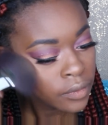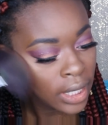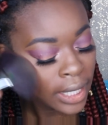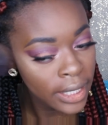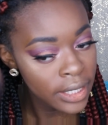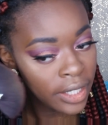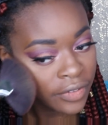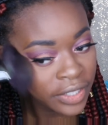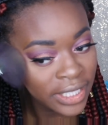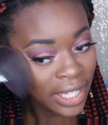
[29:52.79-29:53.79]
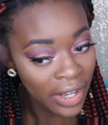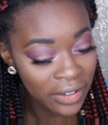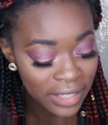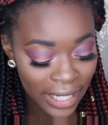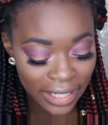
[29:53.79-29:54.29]
I can never
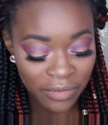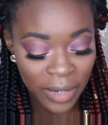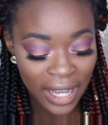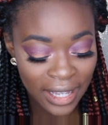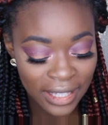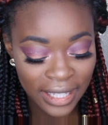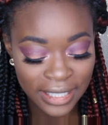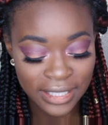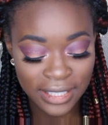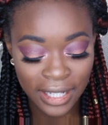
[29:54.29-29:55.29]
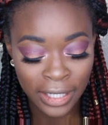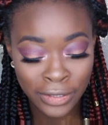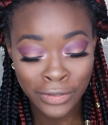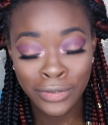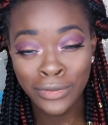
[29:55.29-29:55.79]
tell like if my highlight is
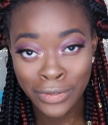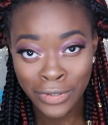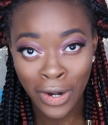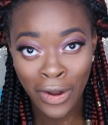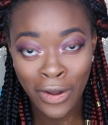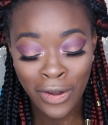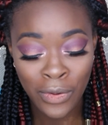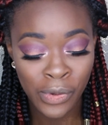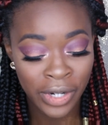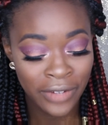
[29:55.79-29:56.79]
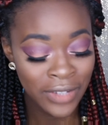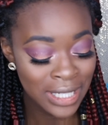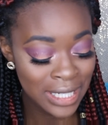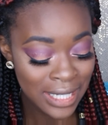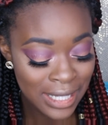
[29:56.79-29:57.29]
like too strong or if
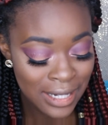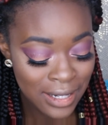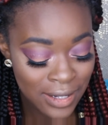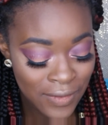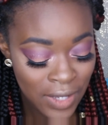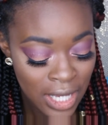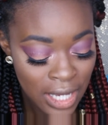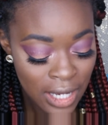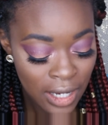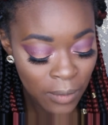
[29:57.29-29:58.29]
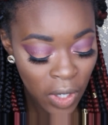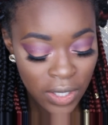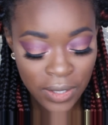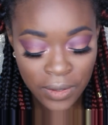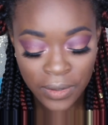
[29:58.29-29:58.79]
it's just enough. I'm
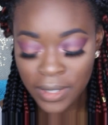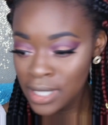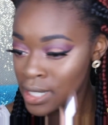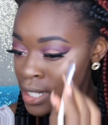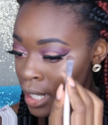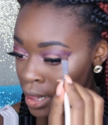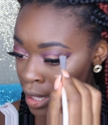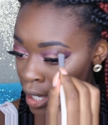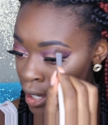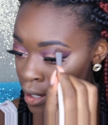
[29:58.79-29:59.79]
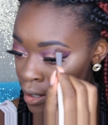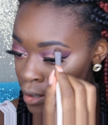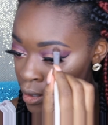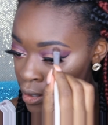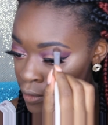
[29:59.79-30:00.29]
also going to take that
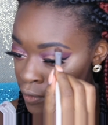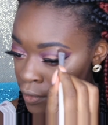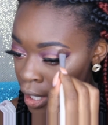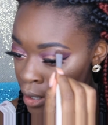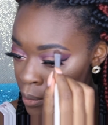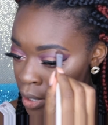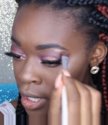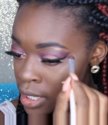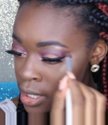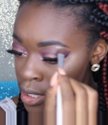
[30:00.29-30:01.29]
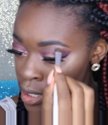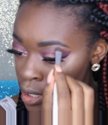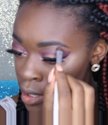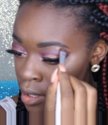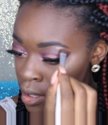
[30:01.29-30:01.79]
on a flat brush
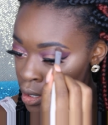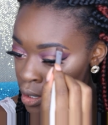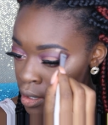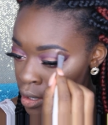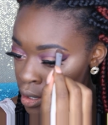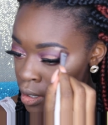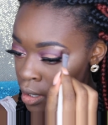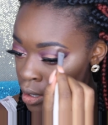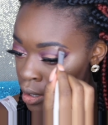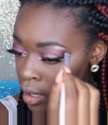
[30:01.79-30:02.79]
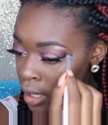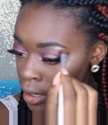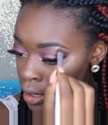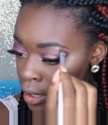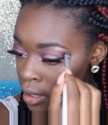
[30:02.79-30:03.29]
and
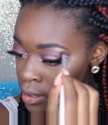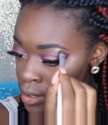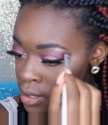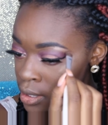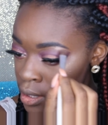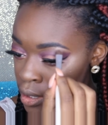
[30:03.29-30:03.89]
highlight